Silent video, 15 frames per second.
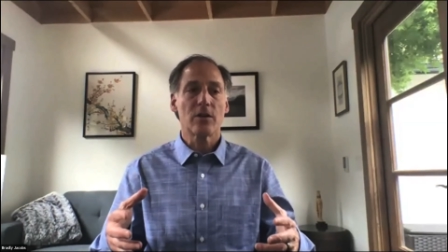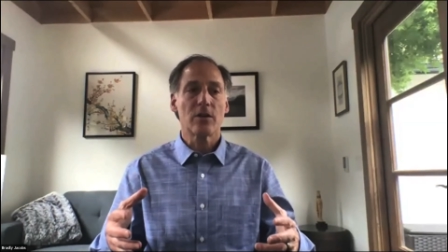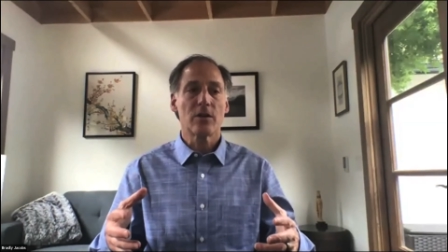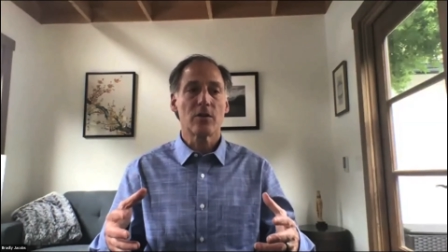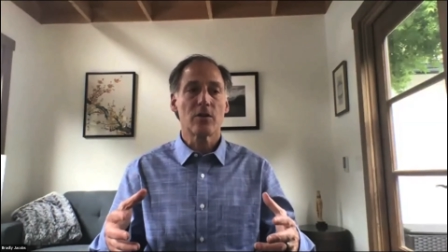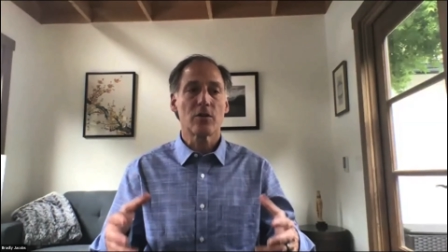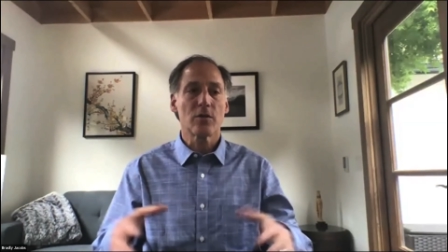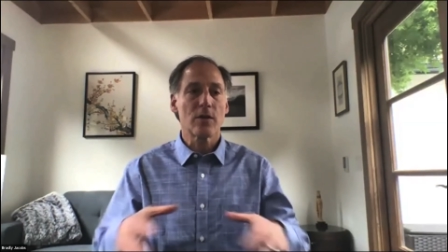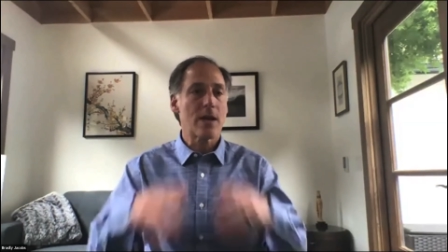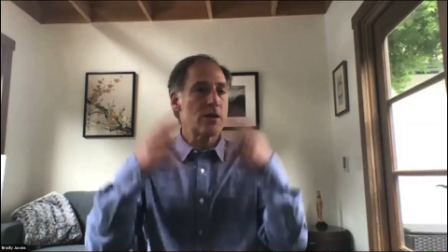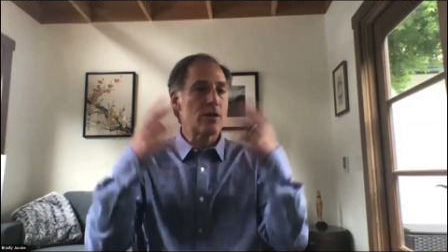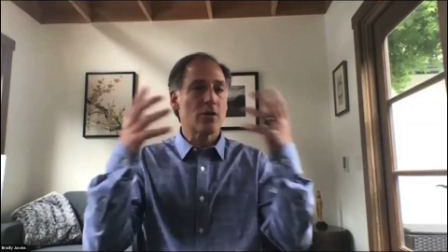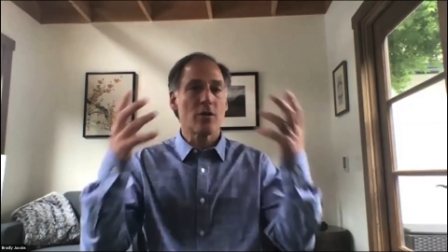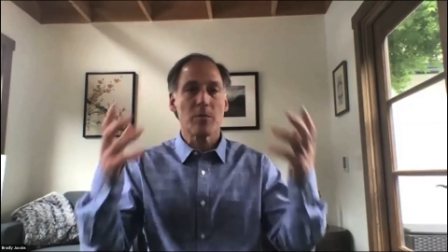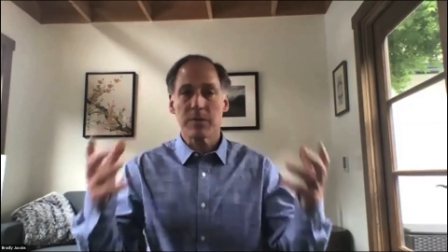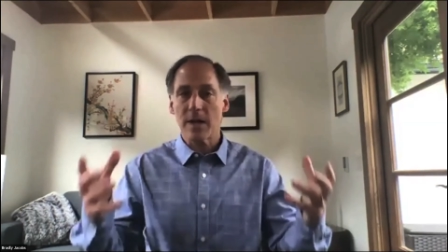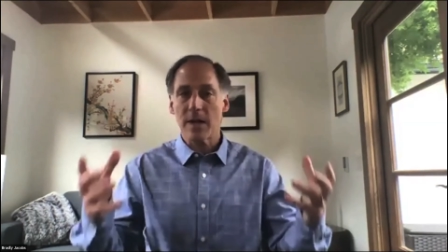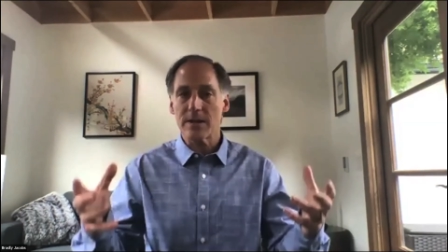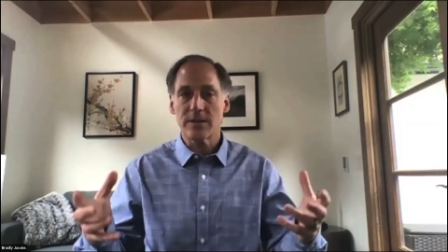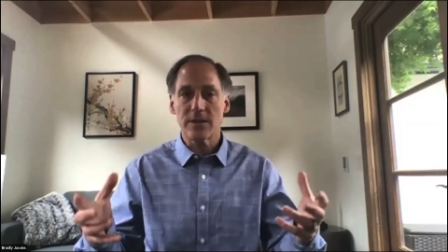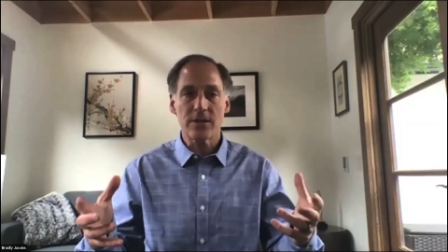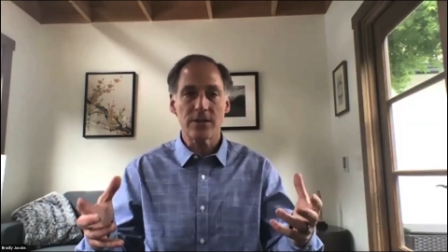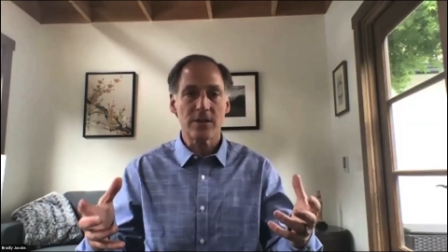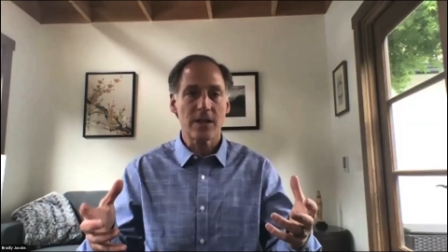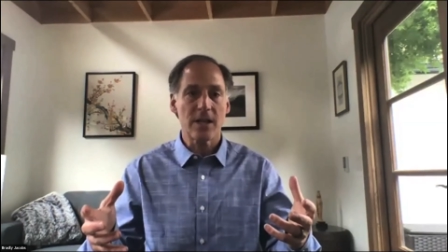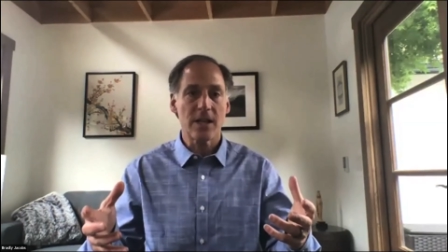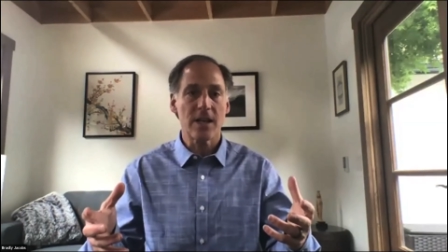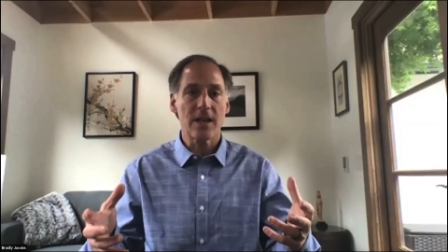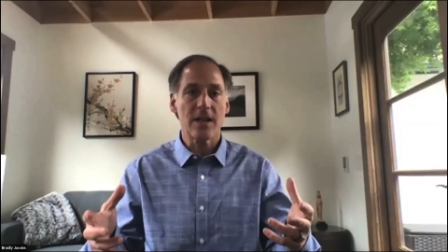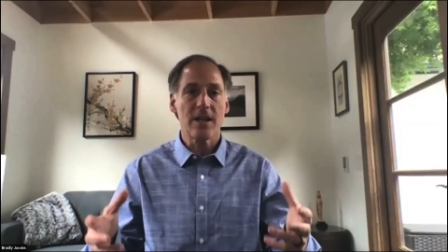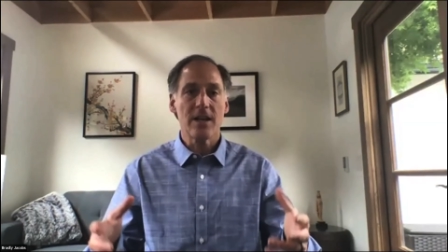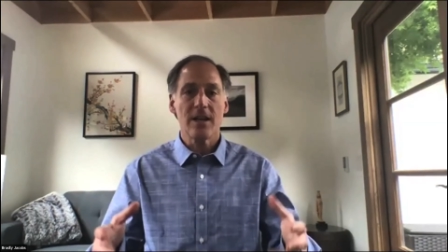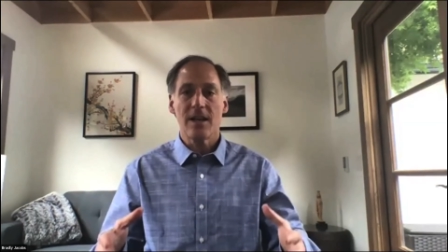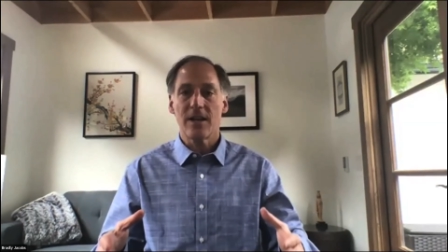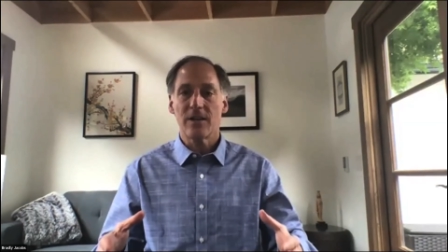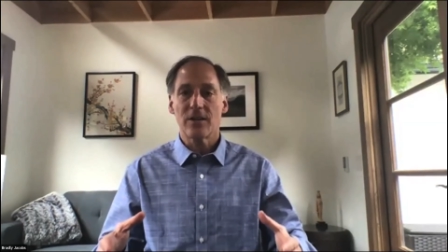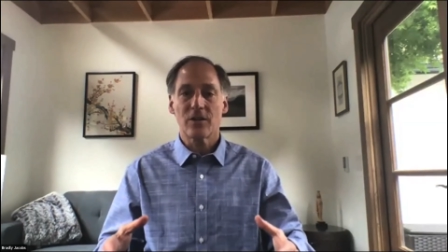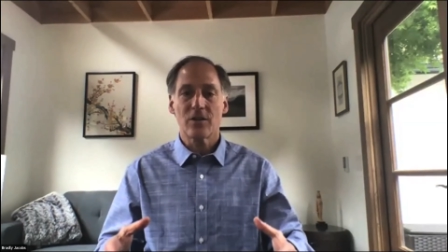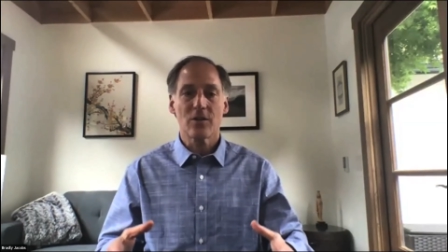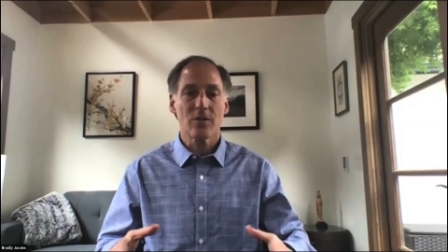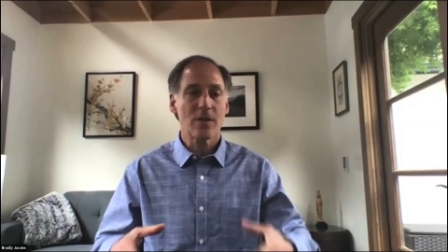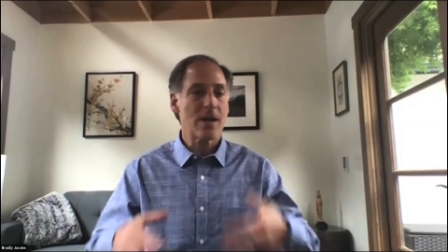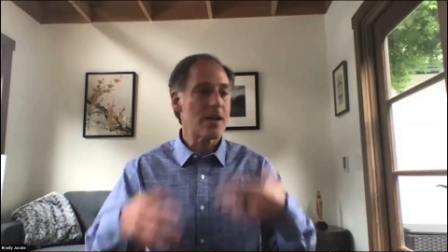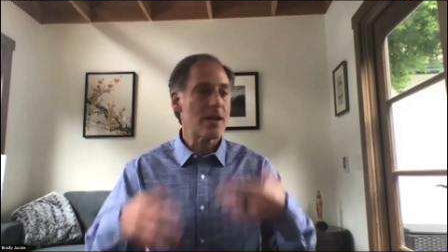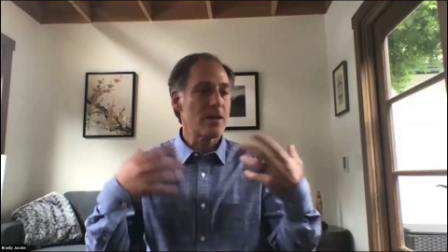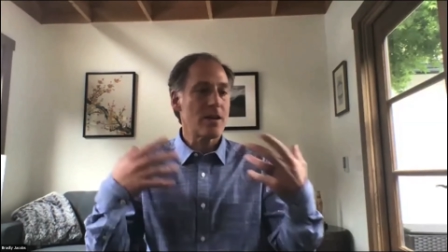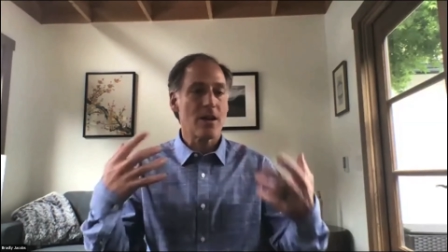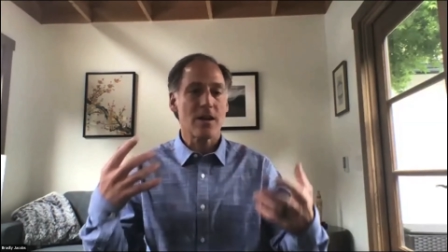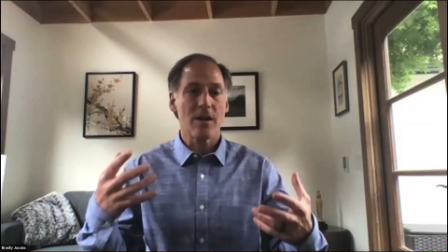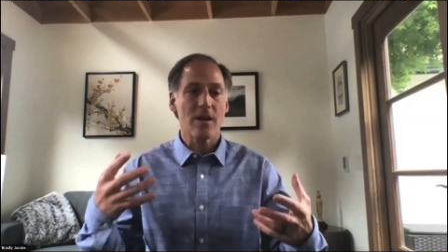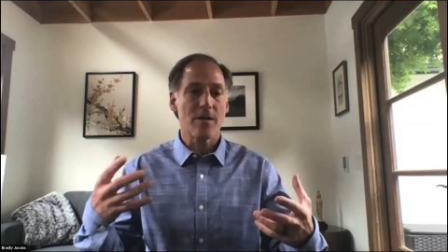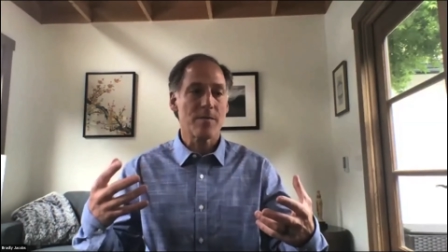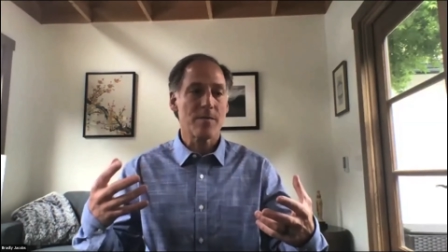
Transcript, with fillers: create neuroplasticity and create uh,